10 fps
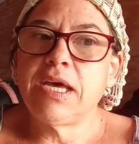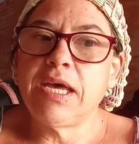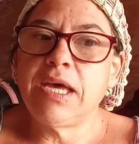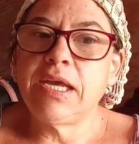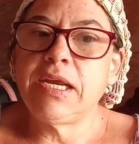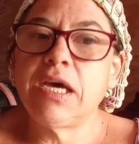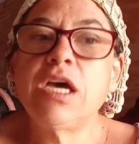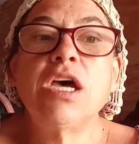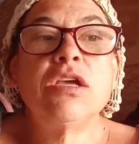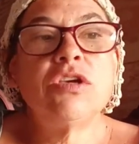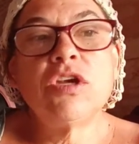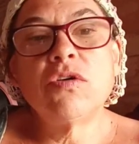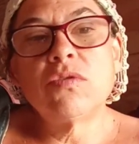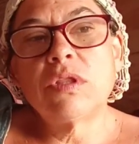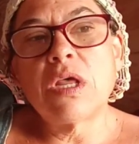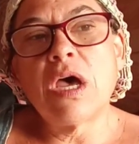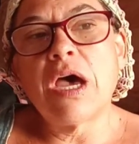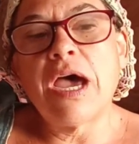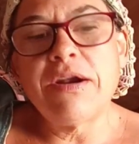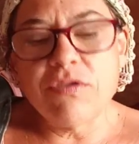And, uh, you know,
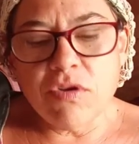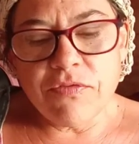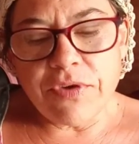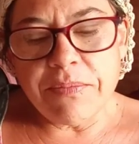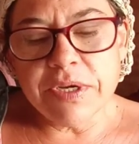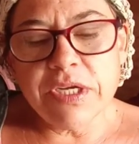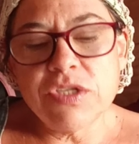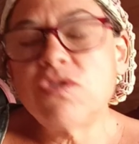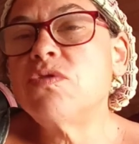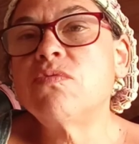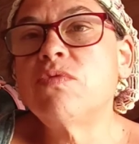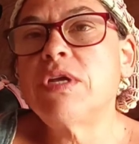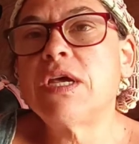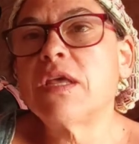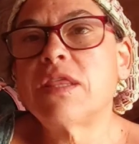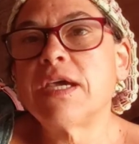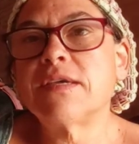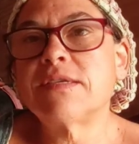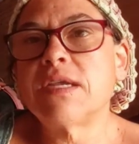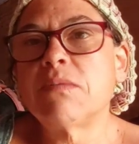I don't know if I'm going to do the reading
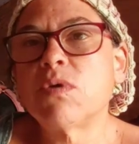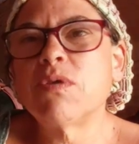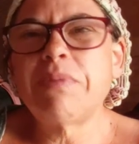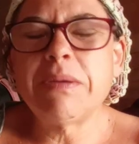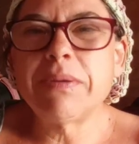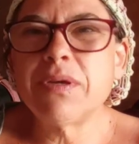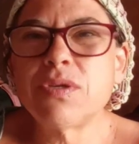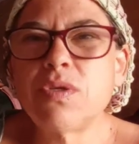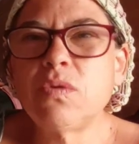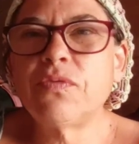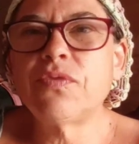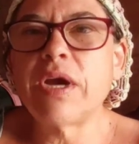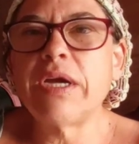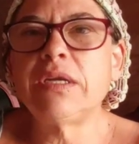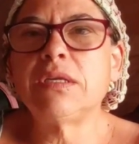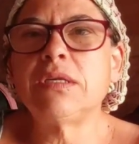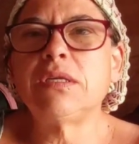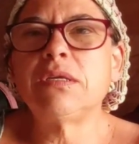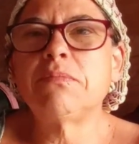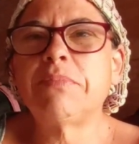things anymore. People are too
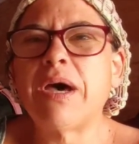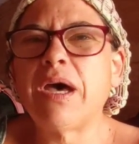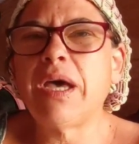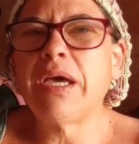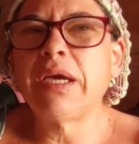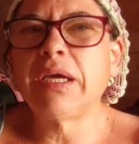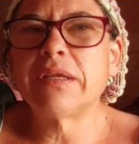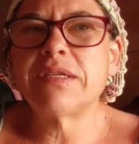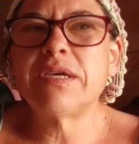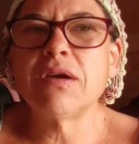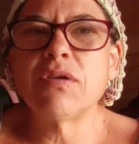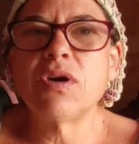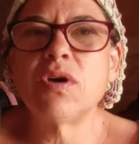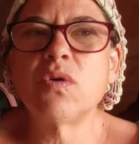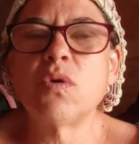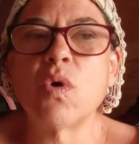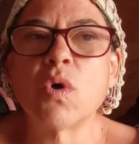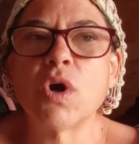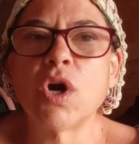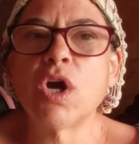frightened by the tarot
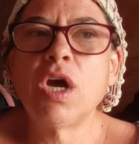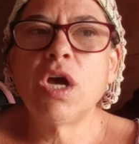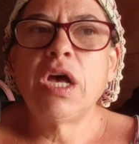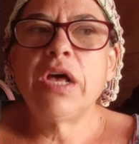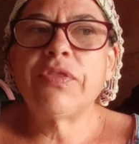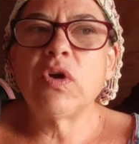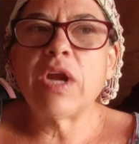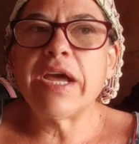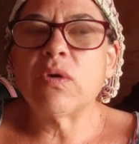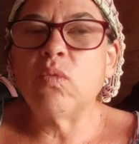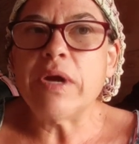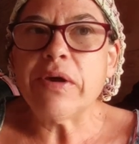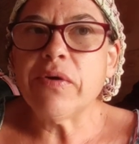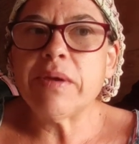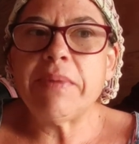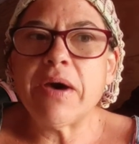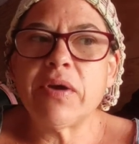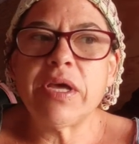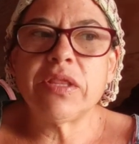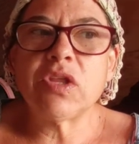or they're like weird about
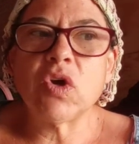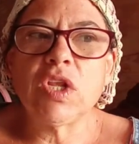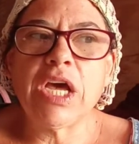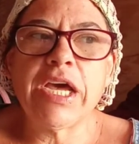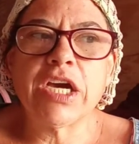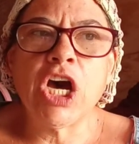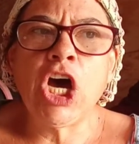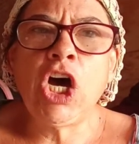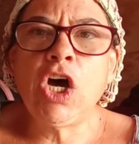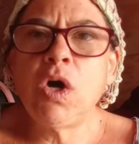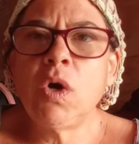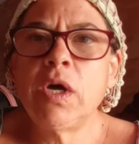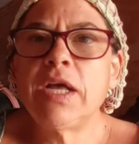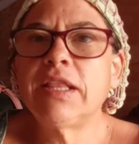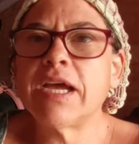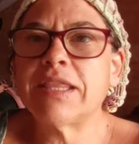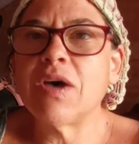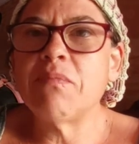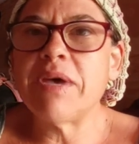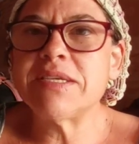it. They're like, oh, like
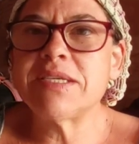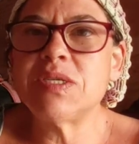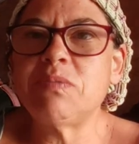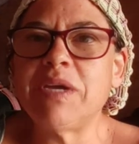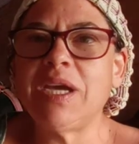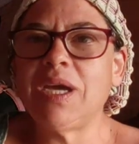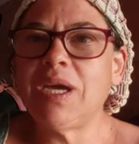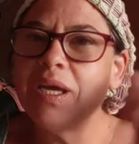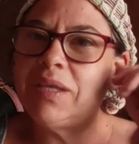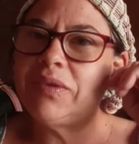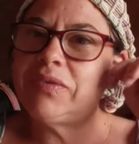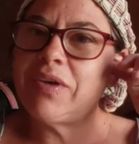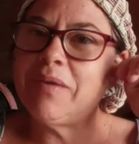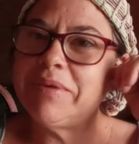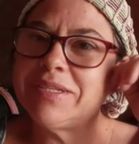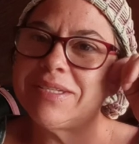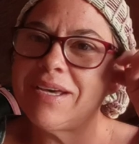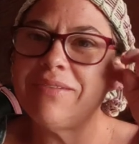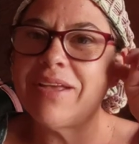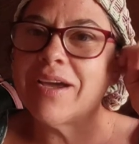they'll message me and tell me
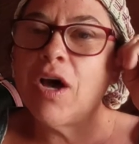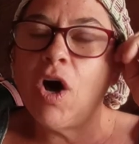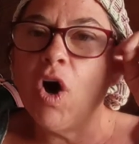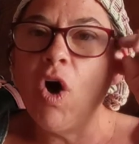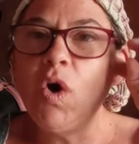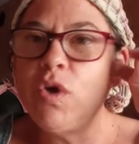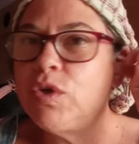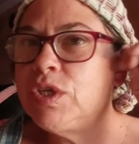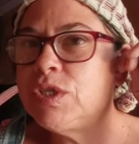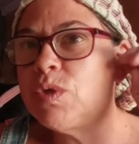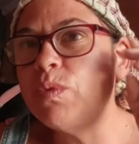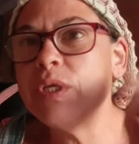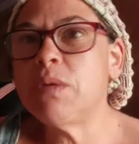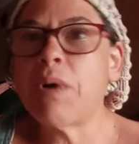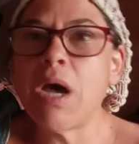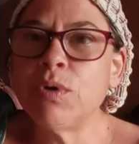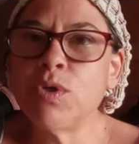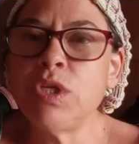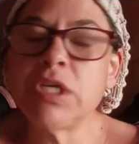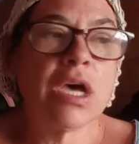stuff like, oh, you need to read the Bible.
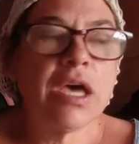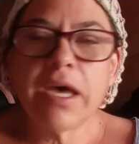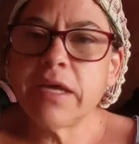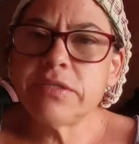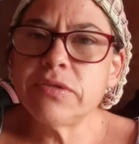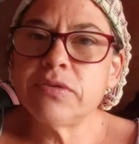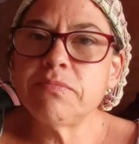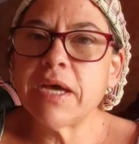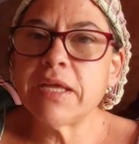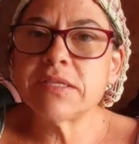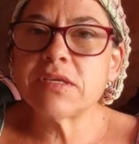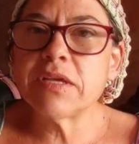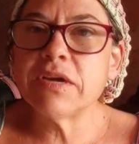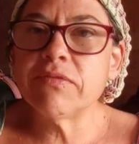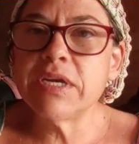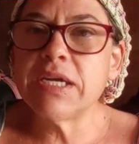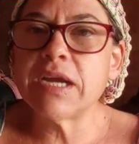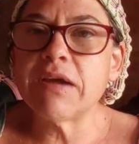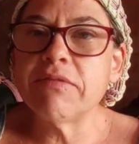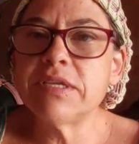You need, and dude, man, that's all I read.
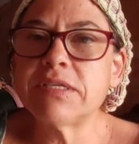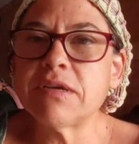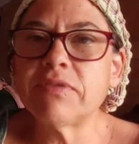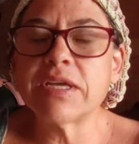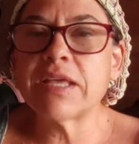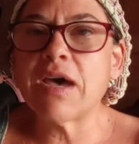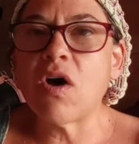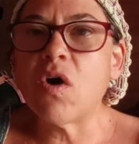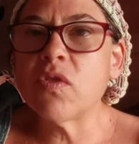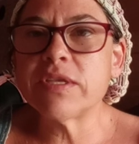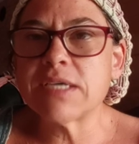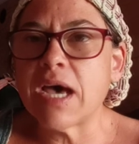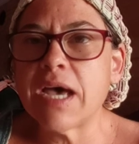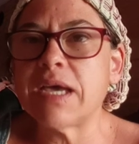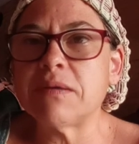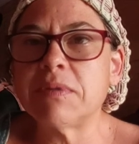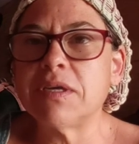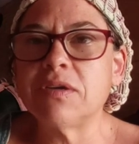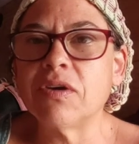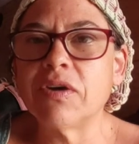I read stuff like that all the time.
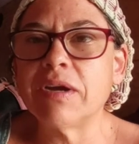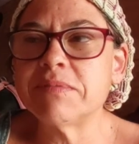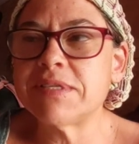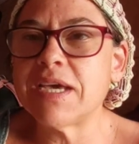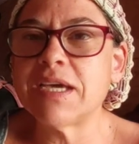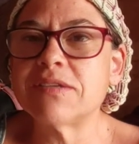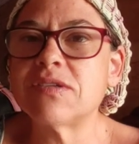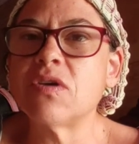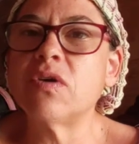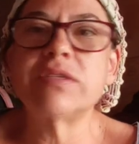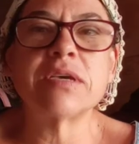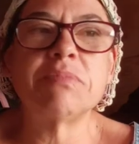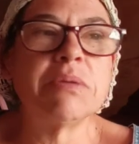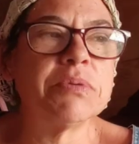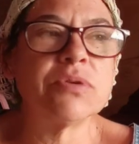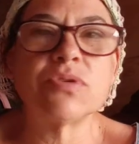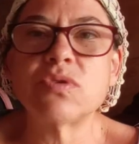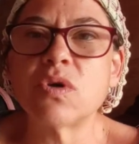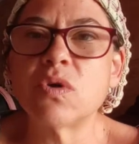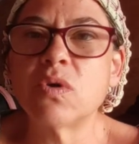You know what I'm saying? So it's like people are
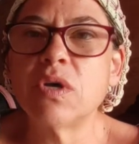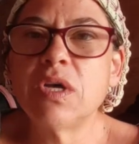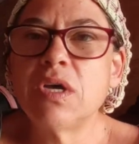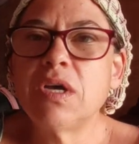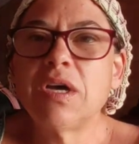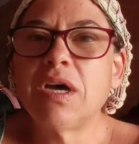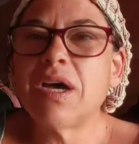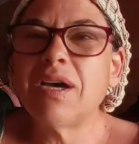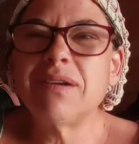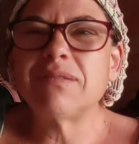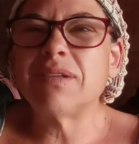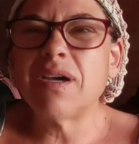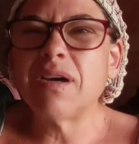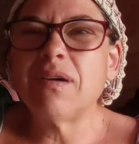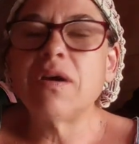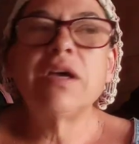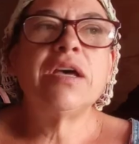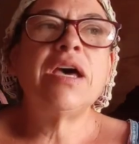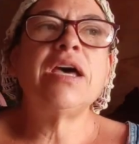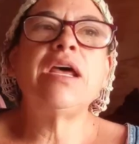so, I don't know.
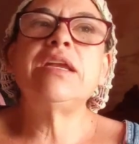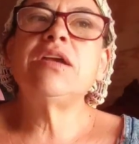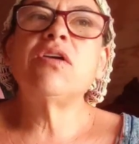And, and, you know,